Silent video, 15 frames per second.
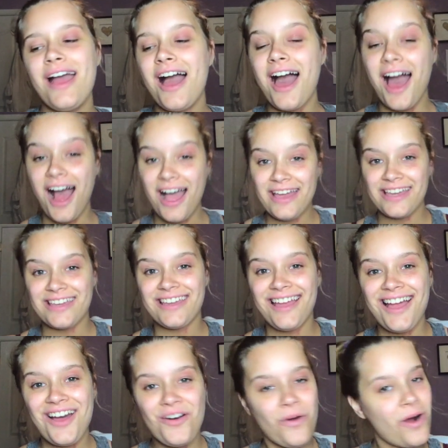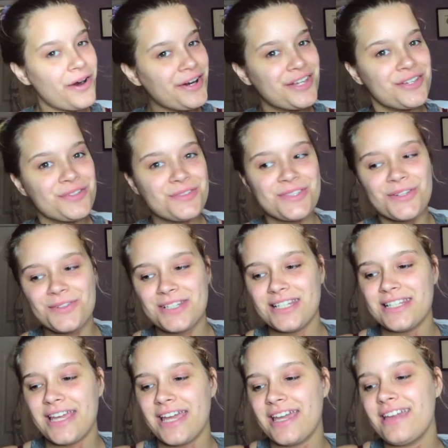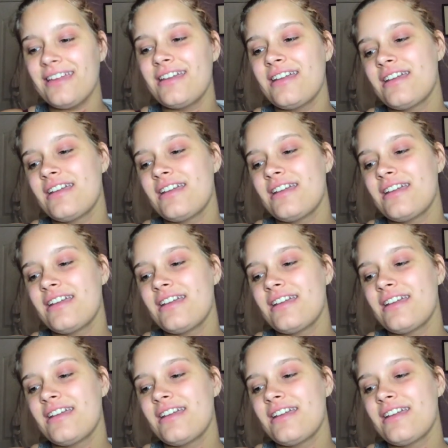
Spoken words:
Hi, how are you? So today